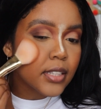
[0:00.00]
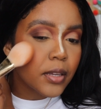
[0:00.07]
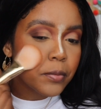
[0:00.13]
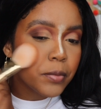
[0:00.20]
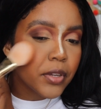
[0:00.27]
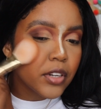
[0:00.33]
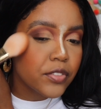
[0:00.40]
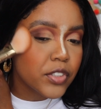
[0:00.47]
a
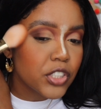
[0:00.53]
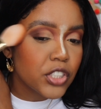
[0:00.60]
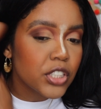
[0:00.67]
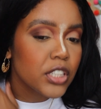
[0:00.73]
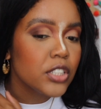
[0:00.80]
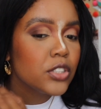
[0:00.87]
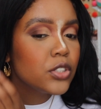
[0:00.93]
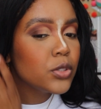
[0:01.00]
bit of a
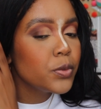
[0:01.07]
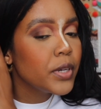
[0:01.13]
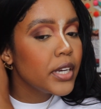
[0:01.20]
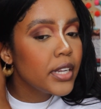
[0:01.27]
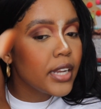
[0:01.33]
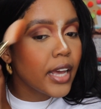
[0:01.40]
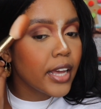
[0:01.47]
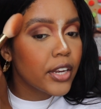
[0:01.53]
sheen to
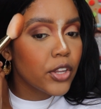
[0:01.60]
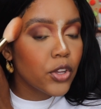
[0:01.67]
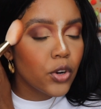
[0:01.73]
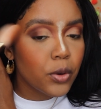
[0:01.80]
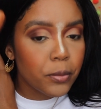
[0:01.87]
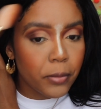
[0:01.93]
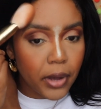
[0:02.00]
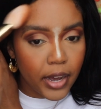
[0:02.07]
it and you
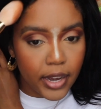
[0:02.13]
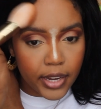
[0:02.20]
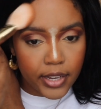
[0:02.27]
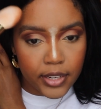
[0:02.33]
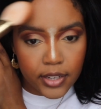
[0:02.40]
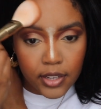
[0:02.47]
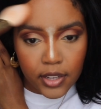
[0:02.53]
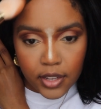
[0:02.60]
don't
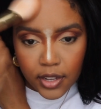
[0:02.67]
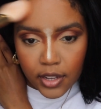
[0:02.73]
mind